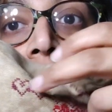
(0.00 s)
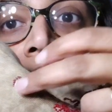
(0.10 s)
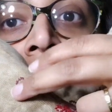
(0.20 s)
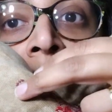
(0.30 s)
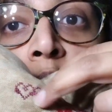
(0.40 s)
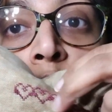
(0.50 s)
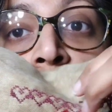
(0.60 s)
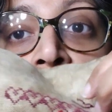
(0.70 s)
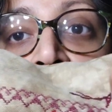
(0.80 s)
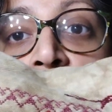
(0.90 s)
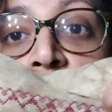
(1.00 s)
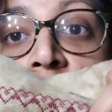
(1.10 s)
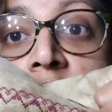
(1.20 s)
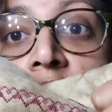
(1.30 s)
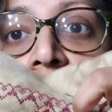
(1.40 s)
these borders are
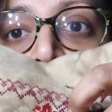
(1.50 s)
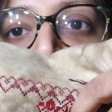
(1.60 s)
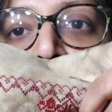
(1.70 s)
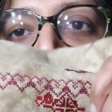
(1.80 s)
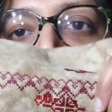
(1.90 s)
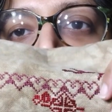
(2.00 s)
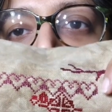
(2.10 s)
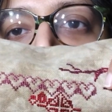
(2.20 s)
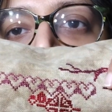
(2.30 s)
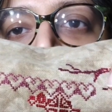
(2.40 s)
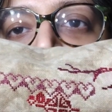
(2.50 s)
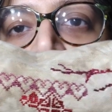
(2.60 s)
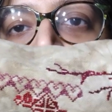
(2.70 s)
real good fun to stitch.